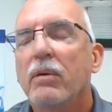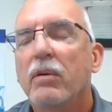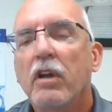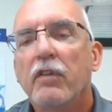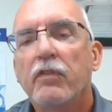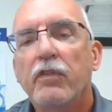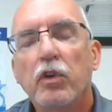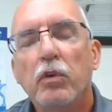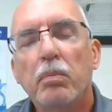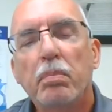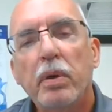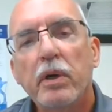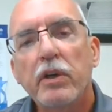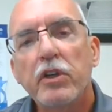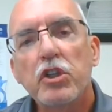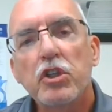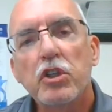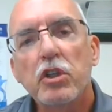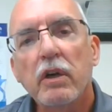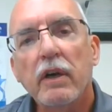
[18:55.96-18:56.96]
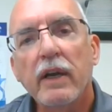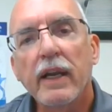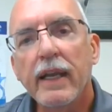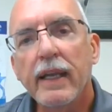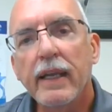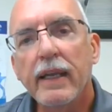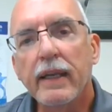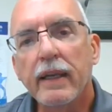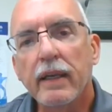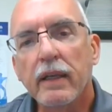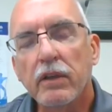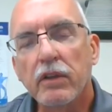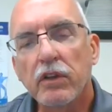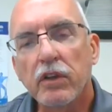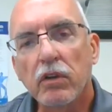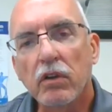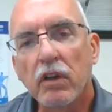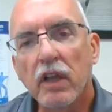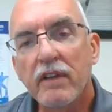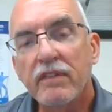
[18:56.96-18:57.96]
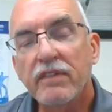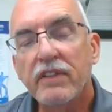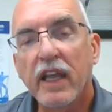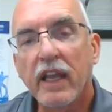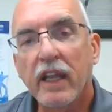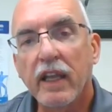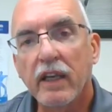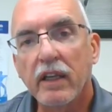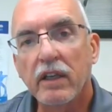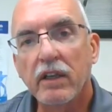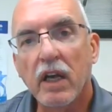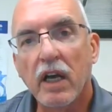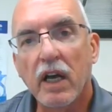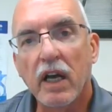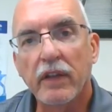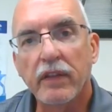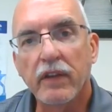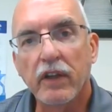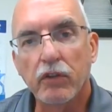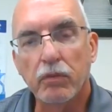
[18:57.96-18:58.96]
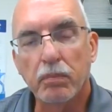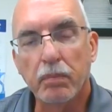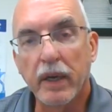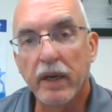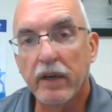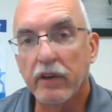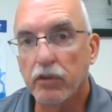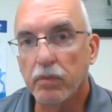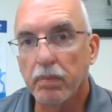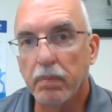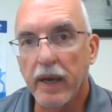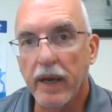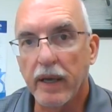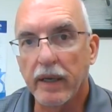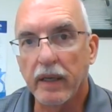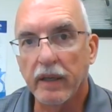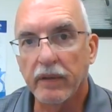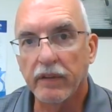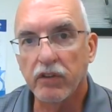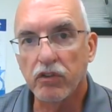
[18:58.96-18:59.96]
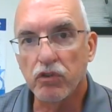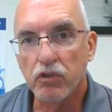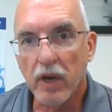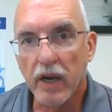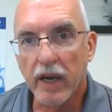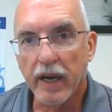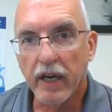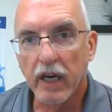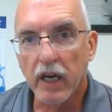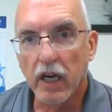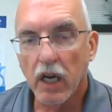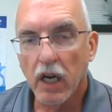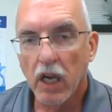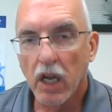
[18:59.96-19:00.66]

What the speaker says: If you put your left hand on this bare spot on the dryer,